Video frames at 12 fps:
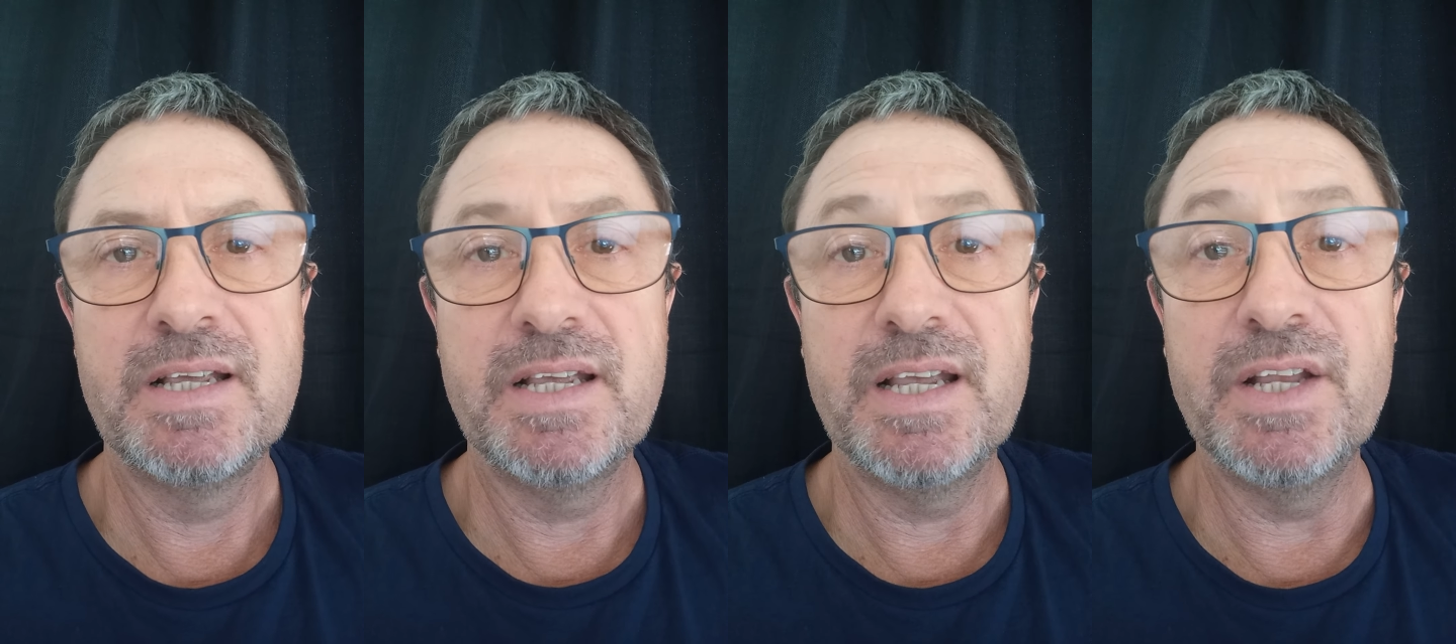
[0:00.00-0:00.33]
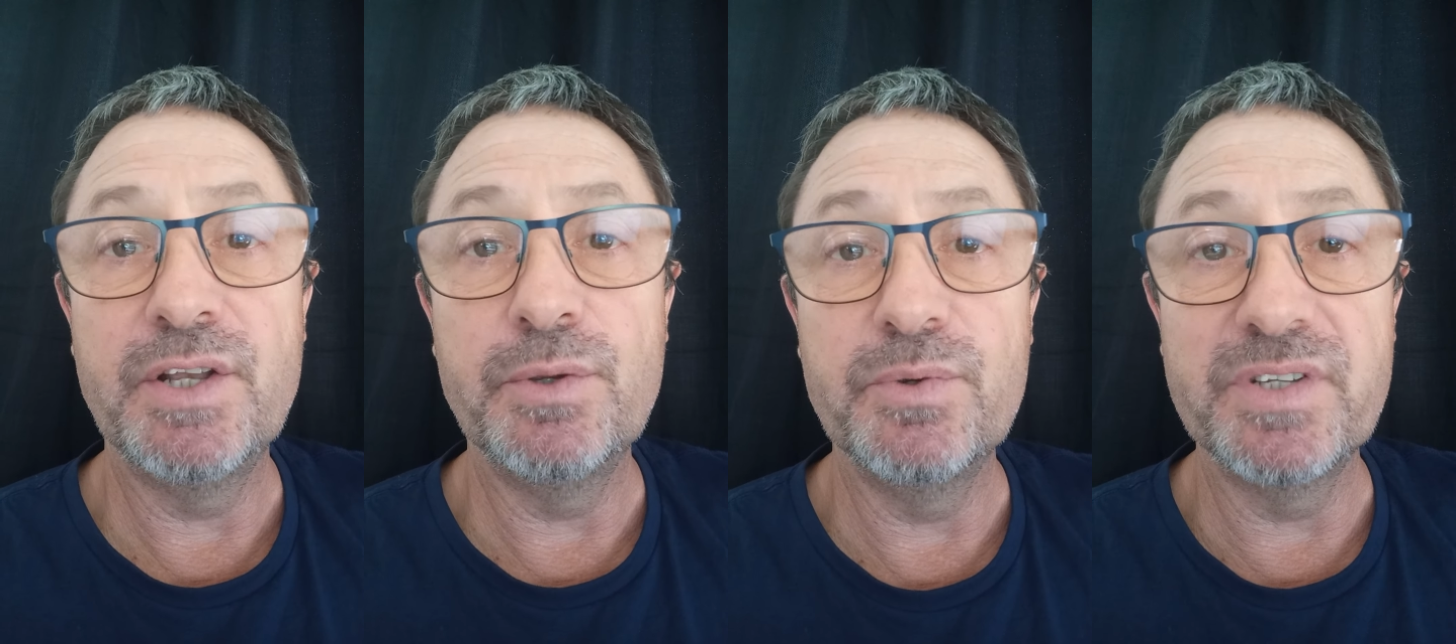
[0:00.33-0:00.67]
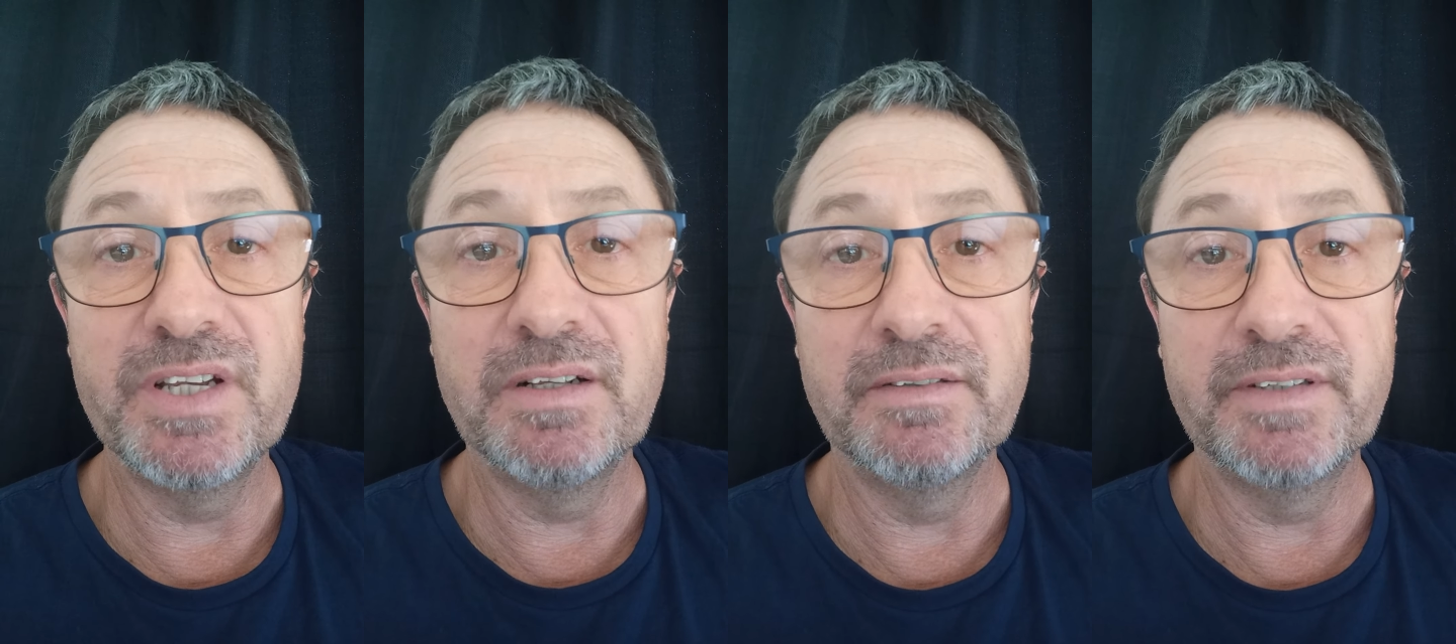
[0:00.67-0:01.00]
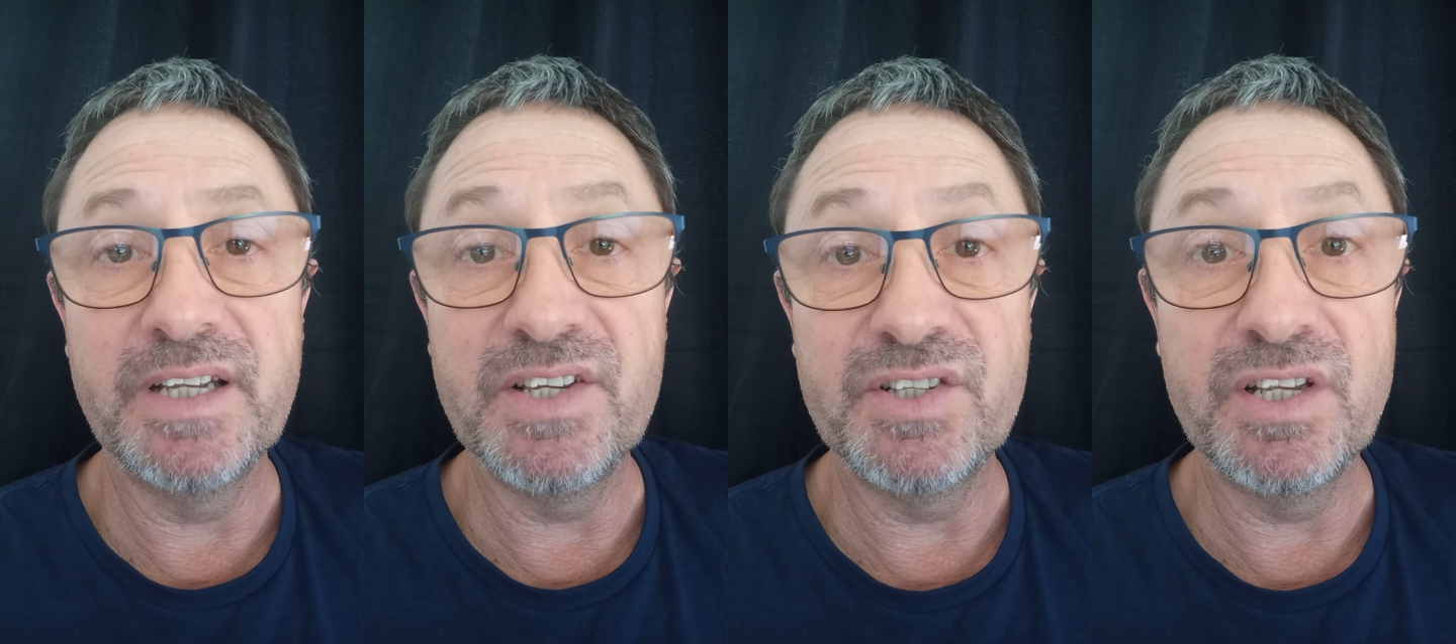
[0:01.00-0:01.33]
in New Zealand.
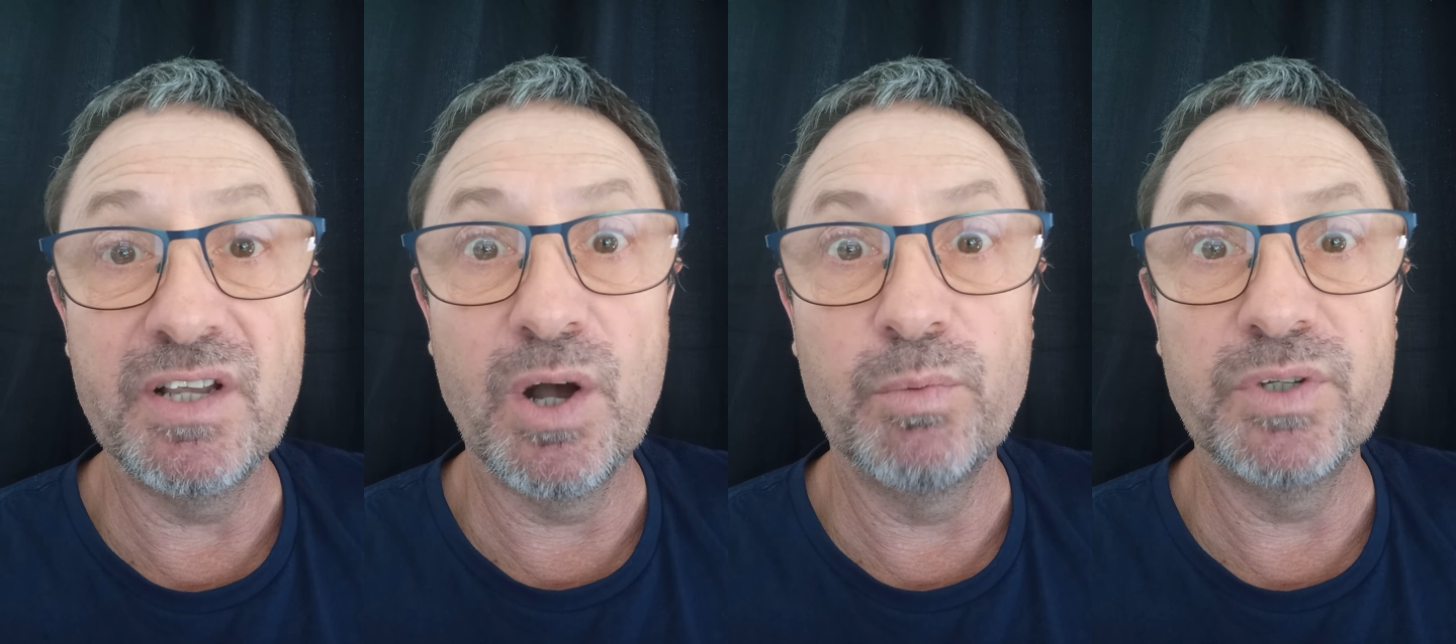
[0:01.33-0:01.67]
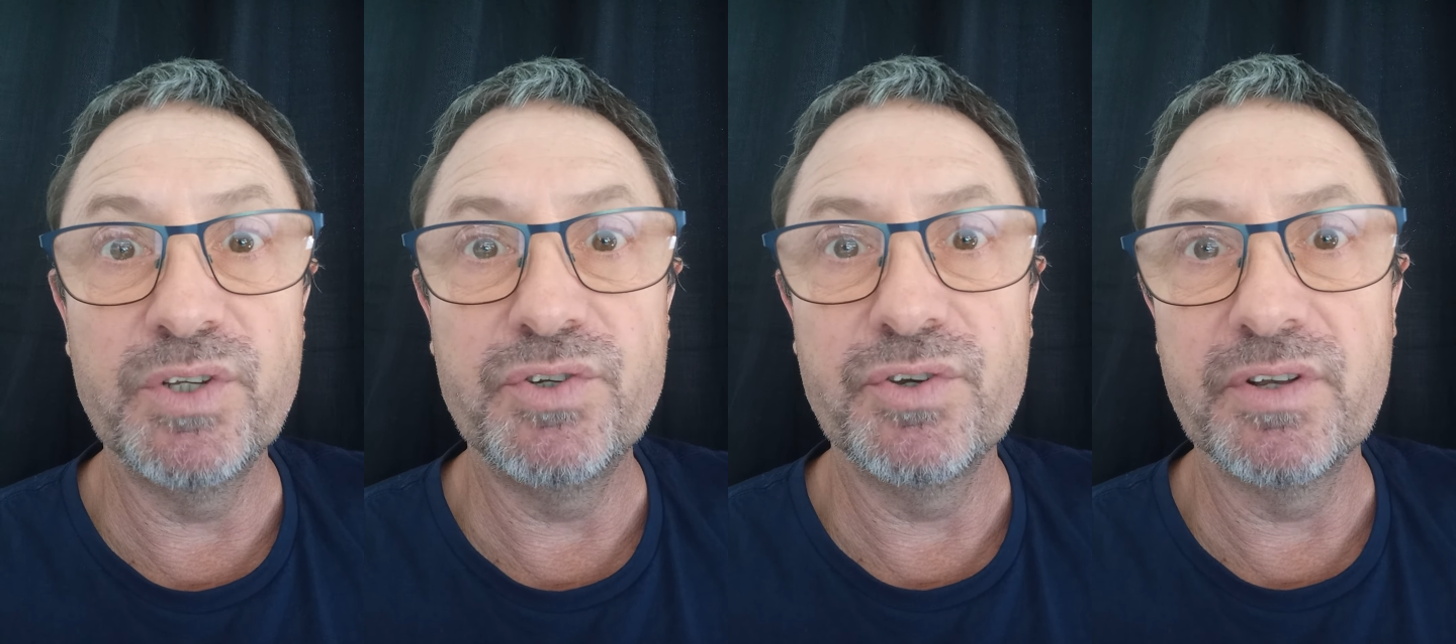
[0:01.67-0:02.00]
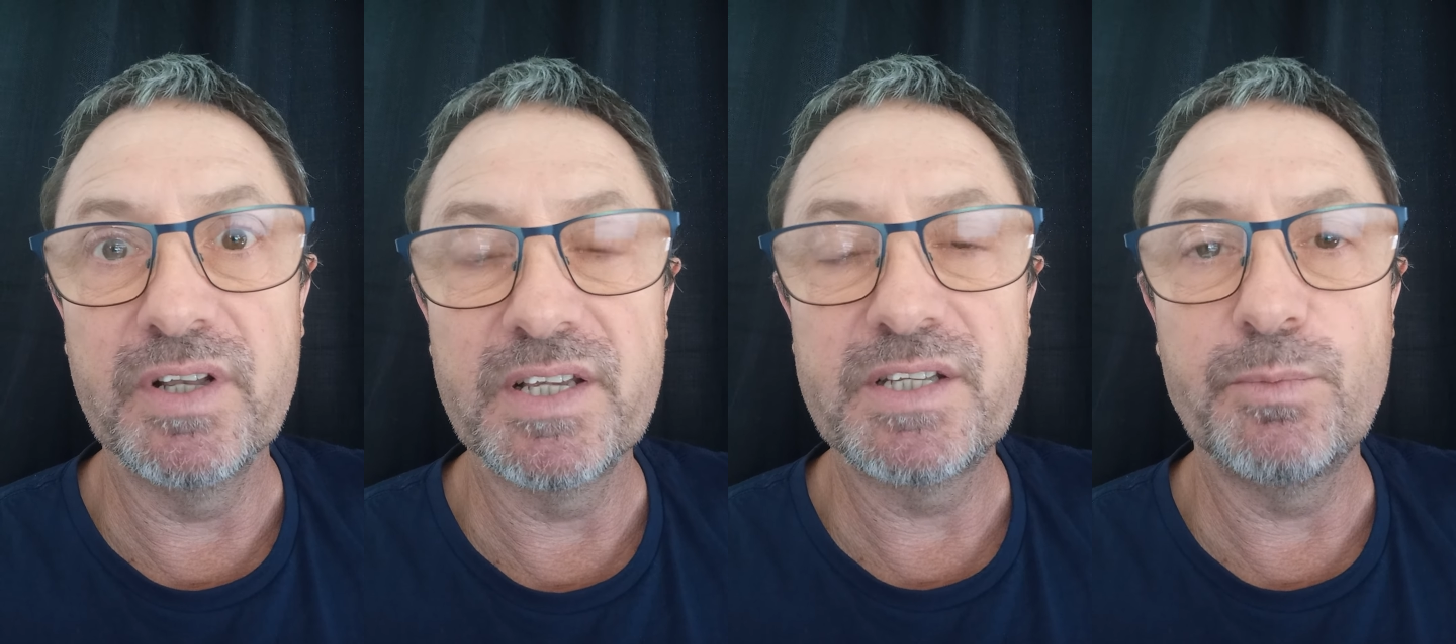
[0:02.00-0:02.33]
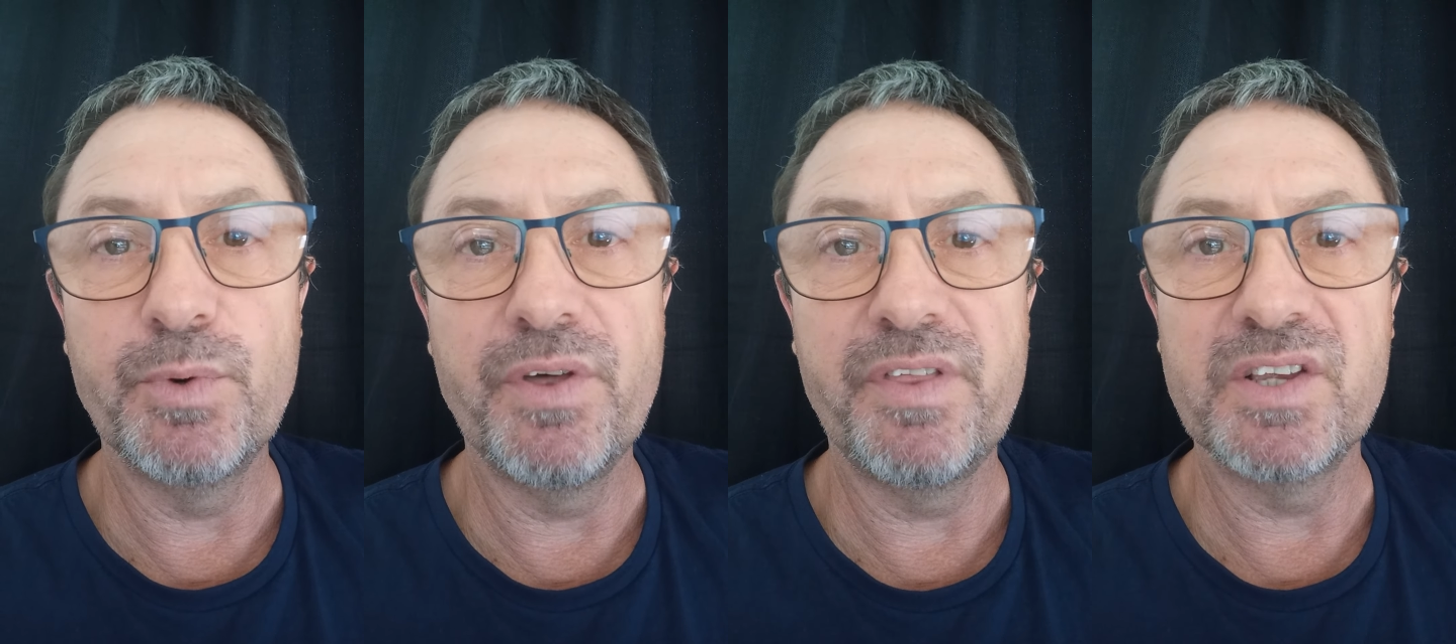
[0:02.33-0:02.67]
He's the only journalist
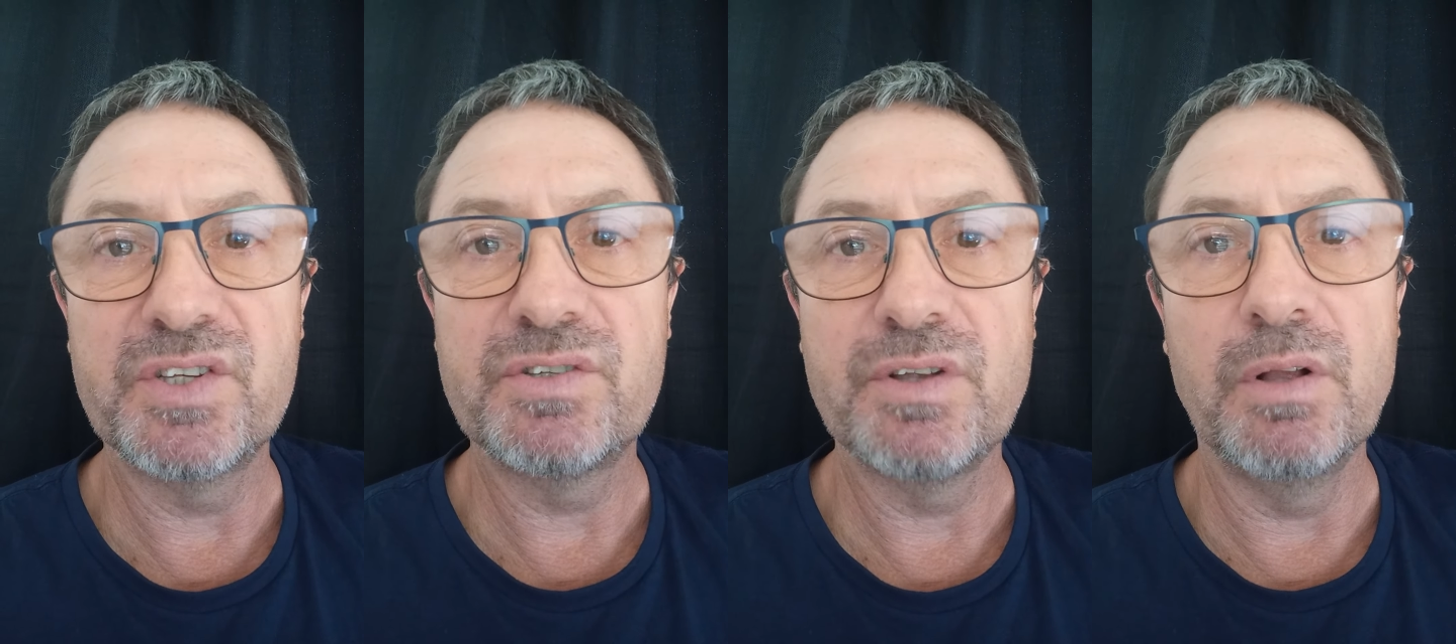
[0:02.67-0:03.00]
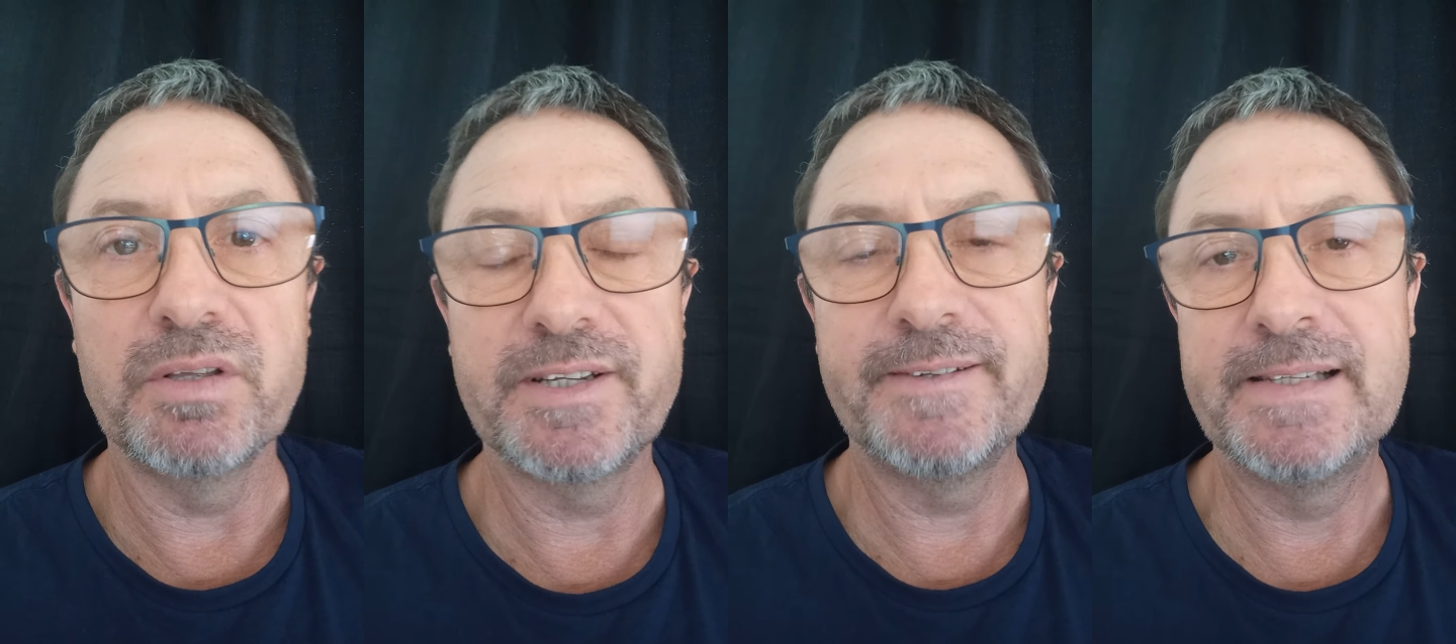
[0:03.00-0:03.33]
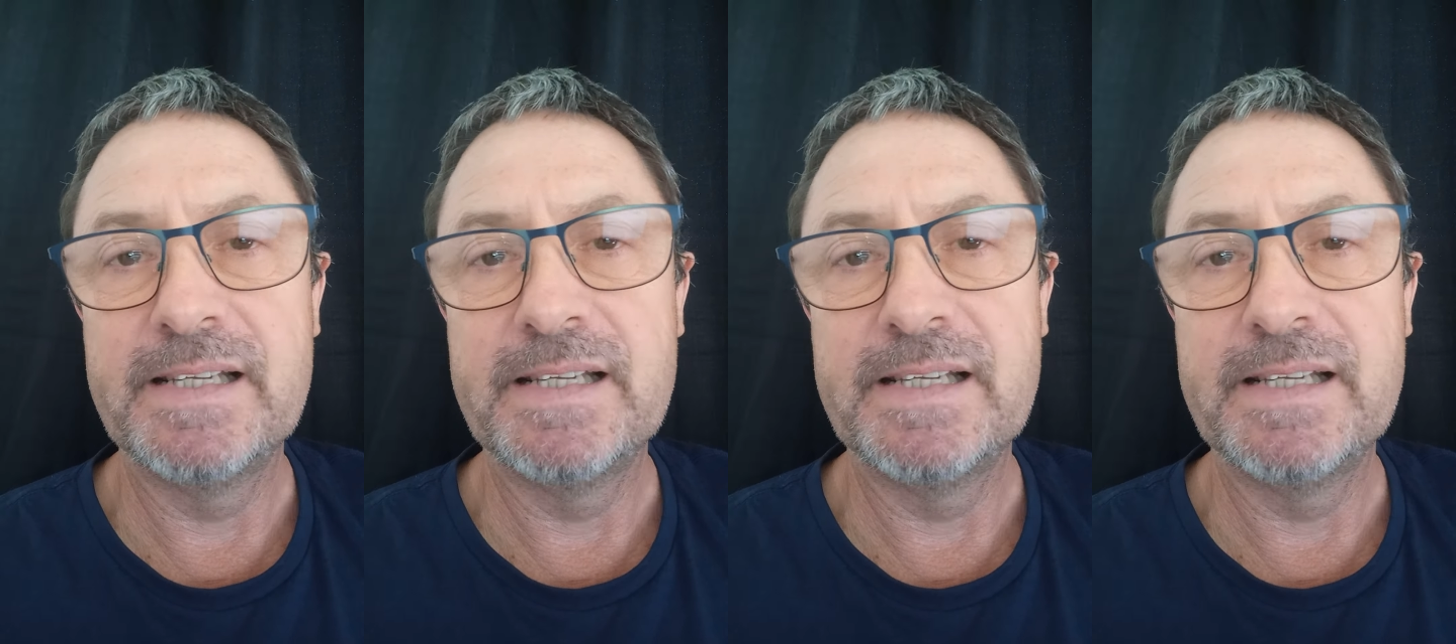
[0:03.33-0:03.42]
worth his salt,